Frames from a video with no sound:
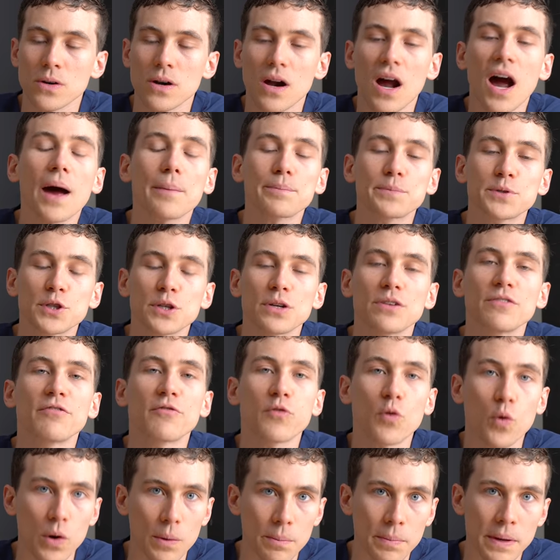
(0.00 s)
or option
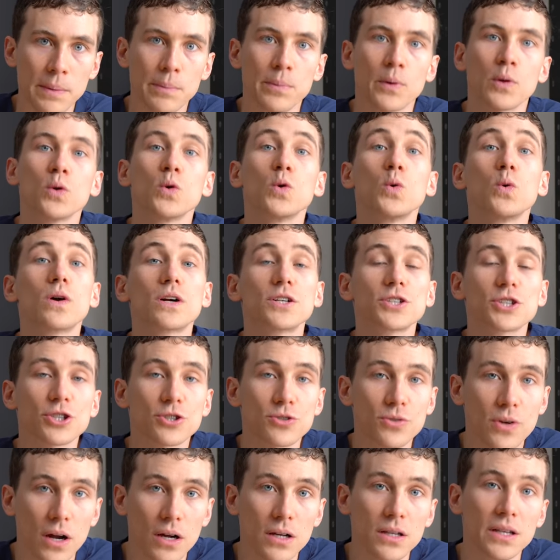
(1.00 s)
for for people who are
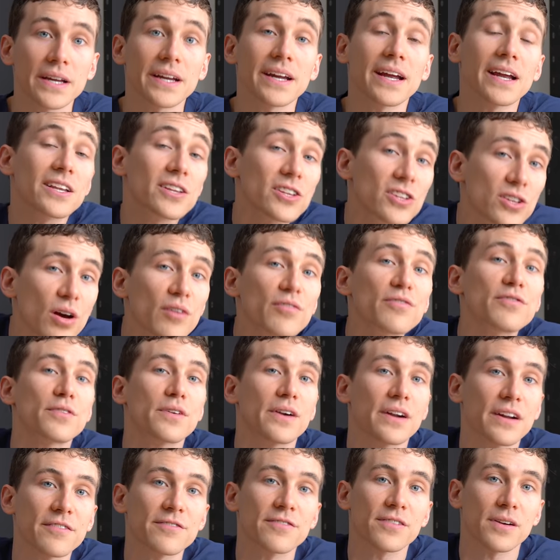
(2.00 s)
struggling and
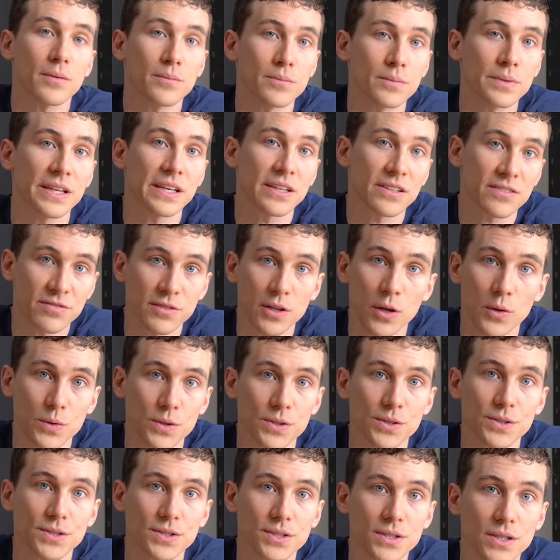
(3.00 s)
suffering from these
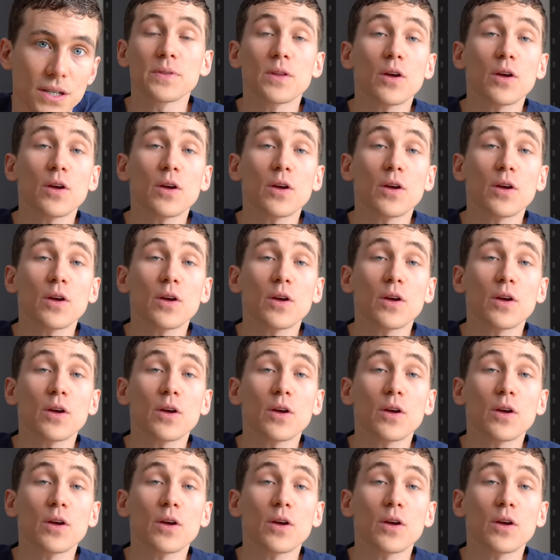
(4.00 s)
floaters.